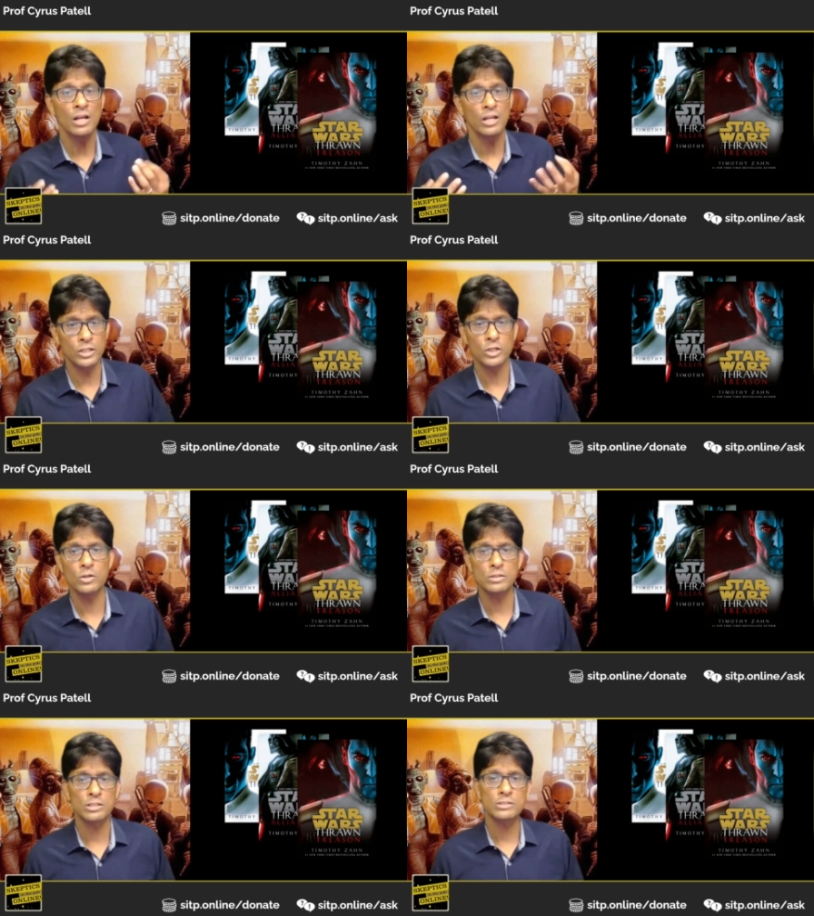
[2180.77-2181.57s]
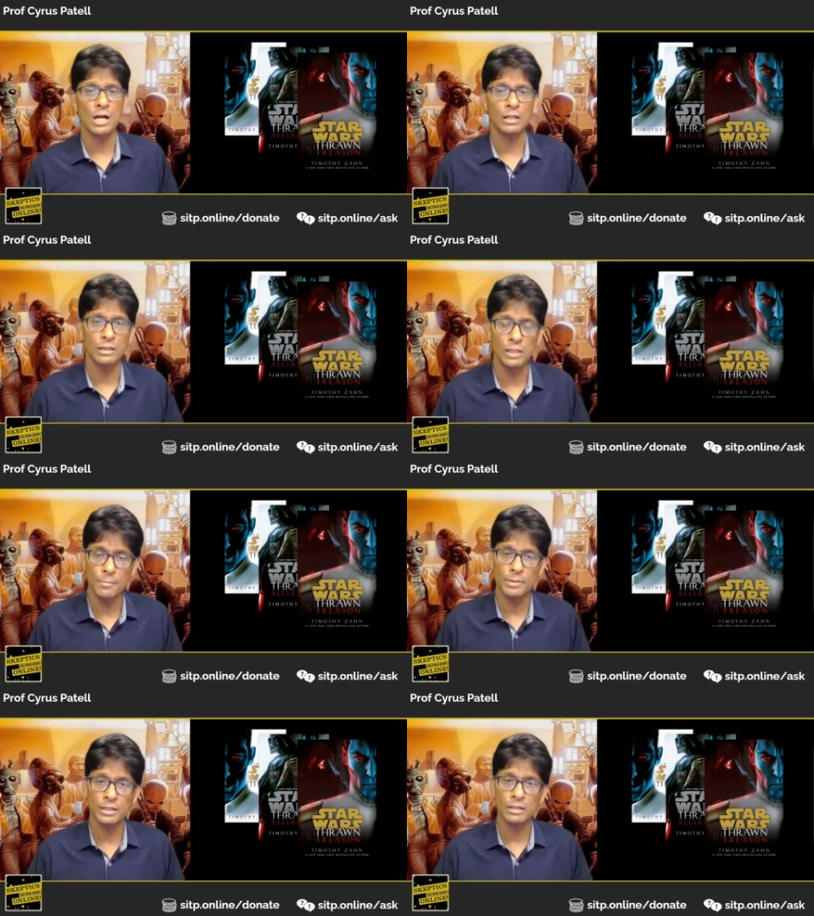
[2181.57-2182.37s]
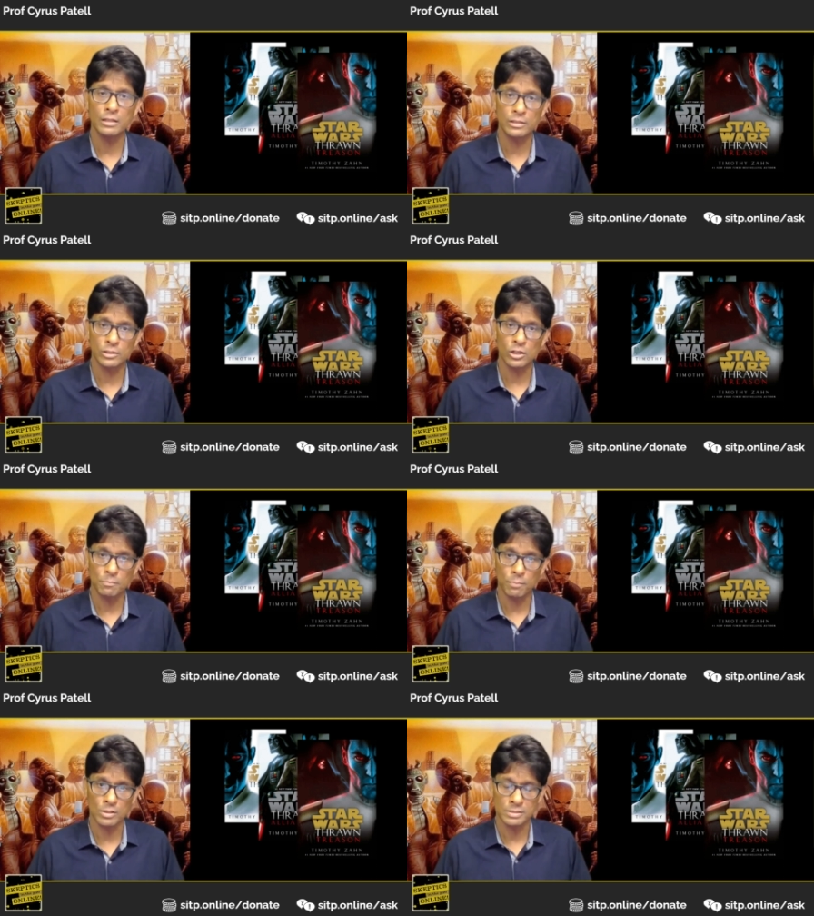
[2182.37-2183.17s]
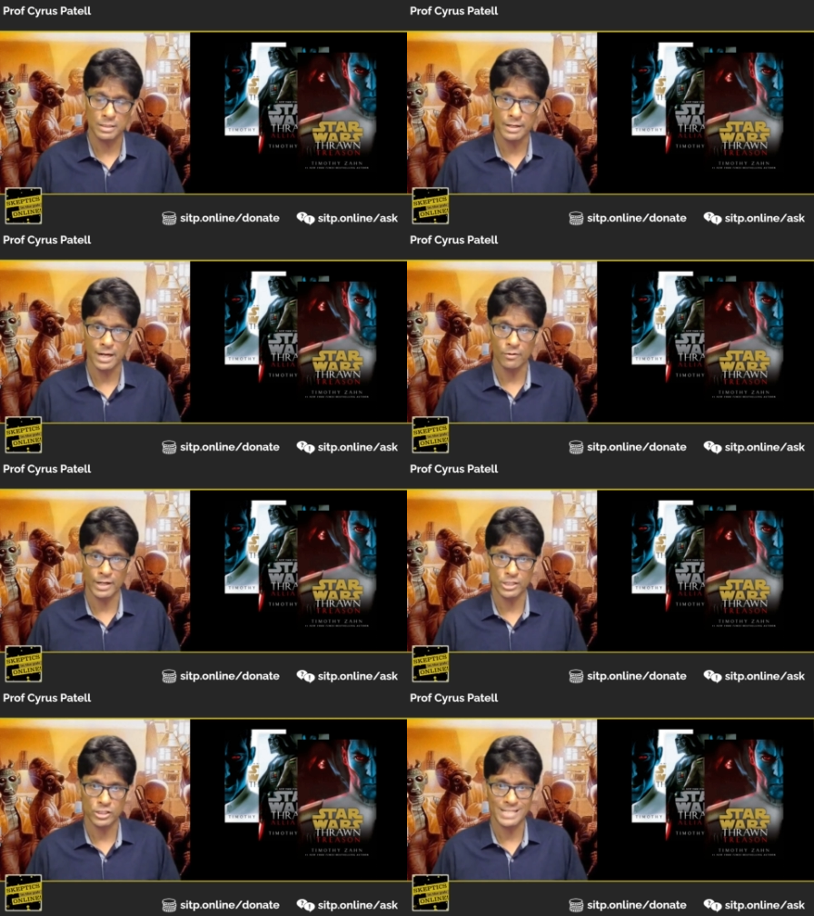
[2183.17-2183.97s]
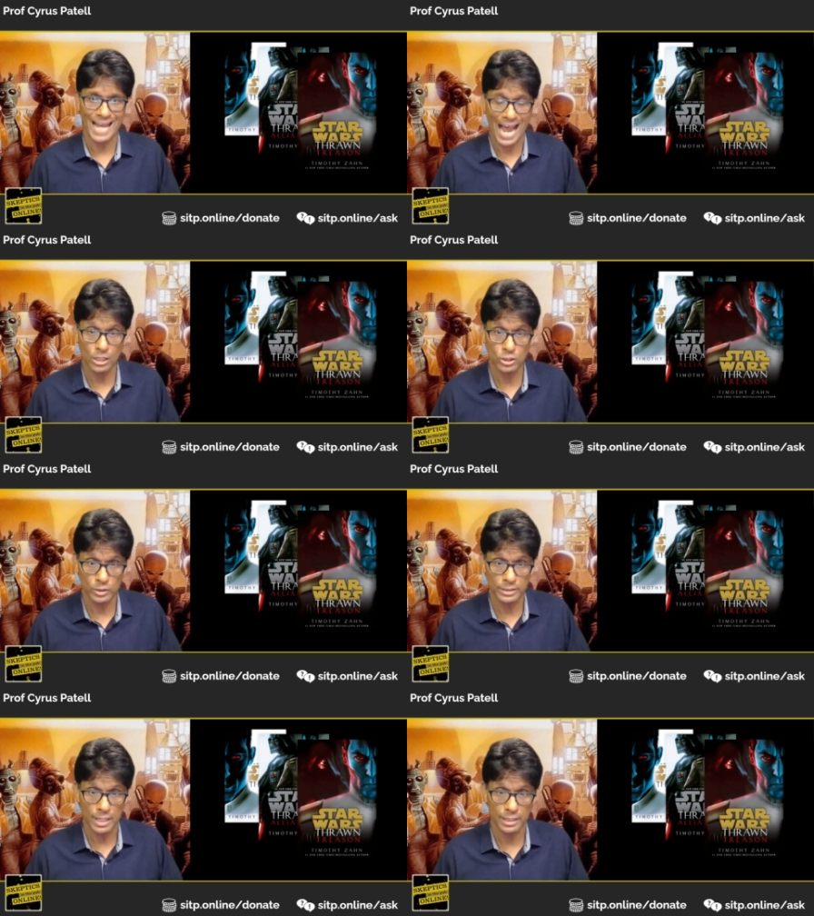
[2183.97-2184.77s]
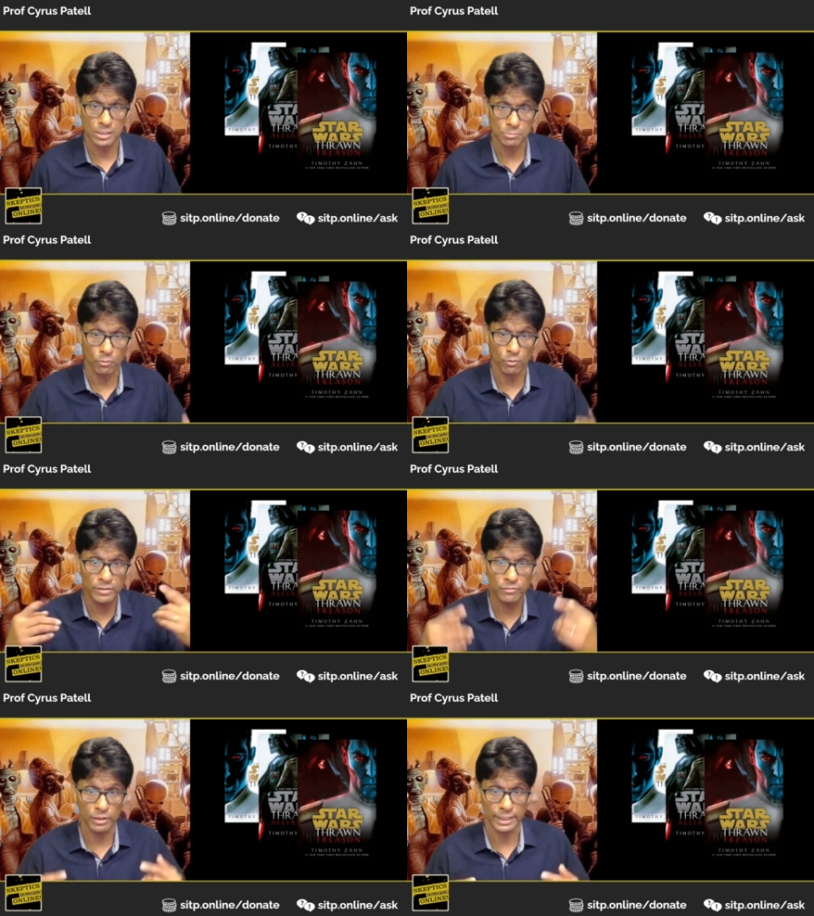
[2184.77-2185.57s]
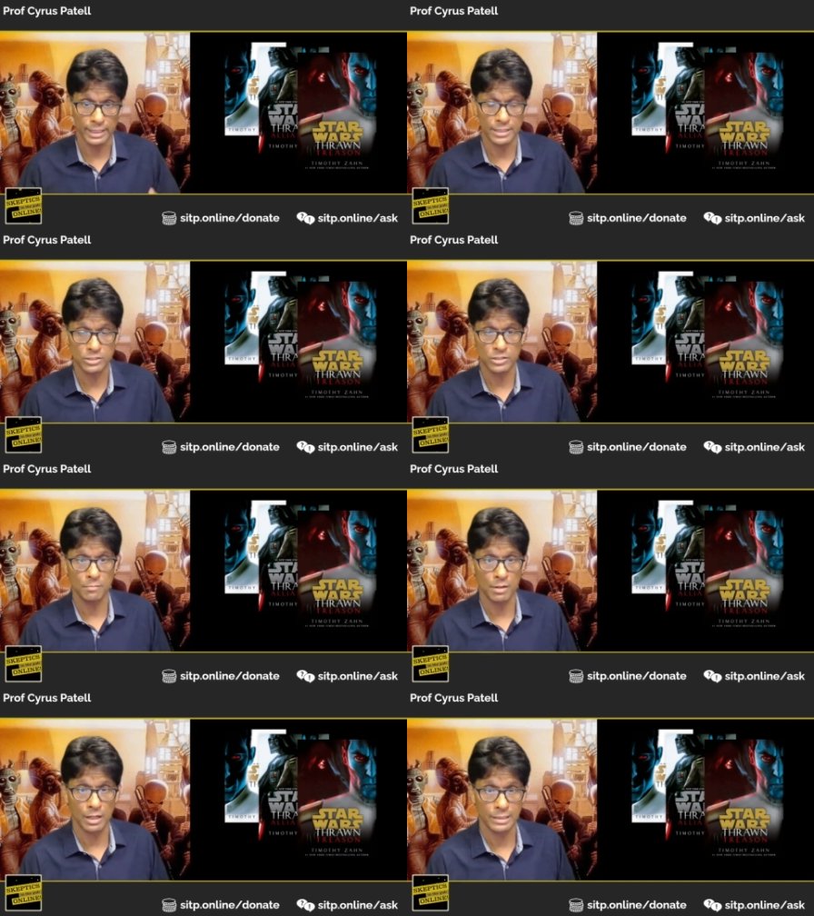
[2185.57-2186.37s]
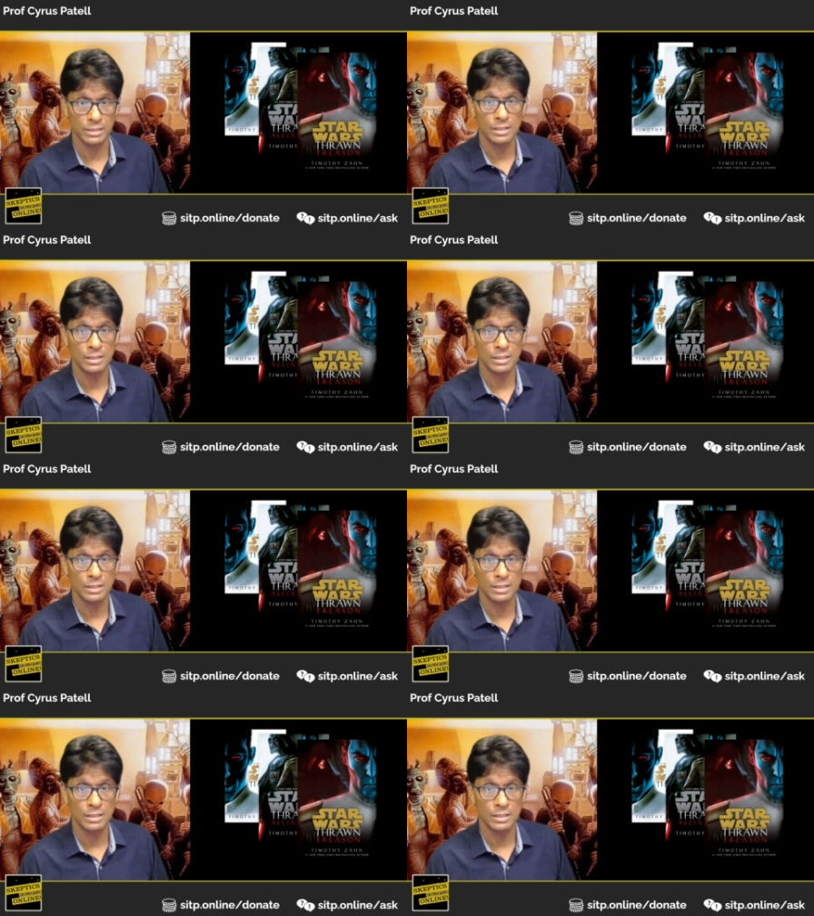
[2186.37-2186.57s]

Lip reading: uses a limited third-person narration to actually take us briefly into the mind